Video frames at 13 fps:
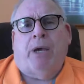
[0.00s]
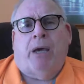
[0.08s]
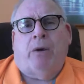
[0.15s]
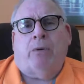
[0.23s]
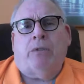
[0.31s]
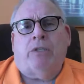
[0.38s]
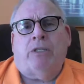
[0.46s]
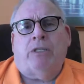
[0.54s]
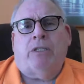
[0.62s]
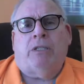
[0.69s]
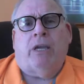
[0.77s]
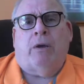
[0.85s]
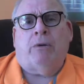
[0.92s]
pounds.
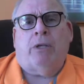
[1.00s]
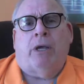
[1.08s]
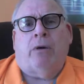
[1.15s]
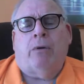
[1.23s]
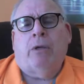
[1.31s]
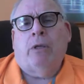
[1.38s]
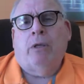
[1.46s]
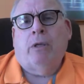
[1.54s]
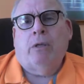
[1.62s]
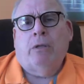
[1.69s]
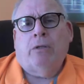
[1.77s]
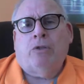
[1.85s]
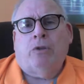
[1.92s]
He's down now
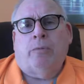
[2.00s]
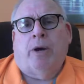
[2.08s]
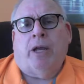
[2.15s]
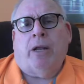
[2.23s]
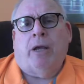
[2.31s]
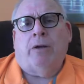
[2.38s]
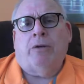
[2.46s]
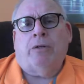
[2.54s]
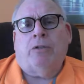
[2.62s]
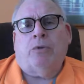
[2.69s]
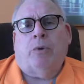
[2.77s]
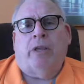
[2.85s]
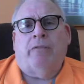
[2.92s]
to about
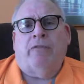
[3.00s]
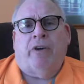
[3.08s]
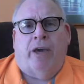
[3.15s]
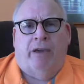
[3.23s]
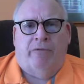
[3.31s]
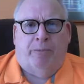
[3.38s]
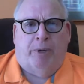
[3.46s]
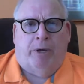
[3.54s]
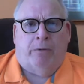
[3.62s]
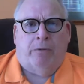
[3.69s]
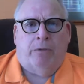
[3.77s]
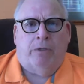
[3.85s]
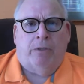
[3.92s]
125
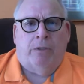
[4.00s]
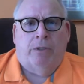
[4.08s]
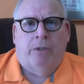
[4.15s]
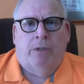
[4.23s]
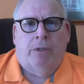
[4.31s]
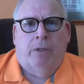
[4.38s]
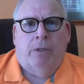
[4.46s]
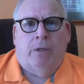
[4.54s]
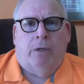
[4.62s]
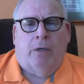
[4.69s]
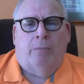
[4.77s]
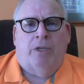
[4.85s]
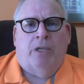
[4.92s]
pounds
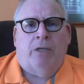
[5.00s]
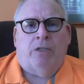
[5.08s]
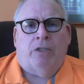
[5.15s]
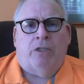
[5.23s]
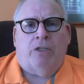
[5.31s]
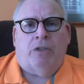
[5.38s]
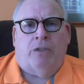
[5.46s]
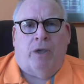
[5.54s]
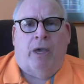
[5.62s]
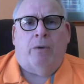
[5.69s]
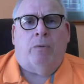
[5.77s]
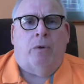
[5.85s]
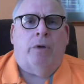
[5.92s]
because his
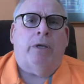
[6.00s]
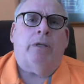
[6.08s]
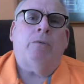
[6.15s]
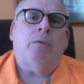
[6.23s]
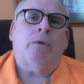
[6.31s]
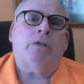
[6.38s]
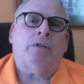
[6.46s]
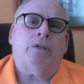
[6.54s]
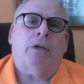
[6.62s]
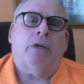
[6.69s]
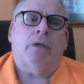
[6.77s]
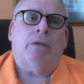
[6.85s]
thyroid was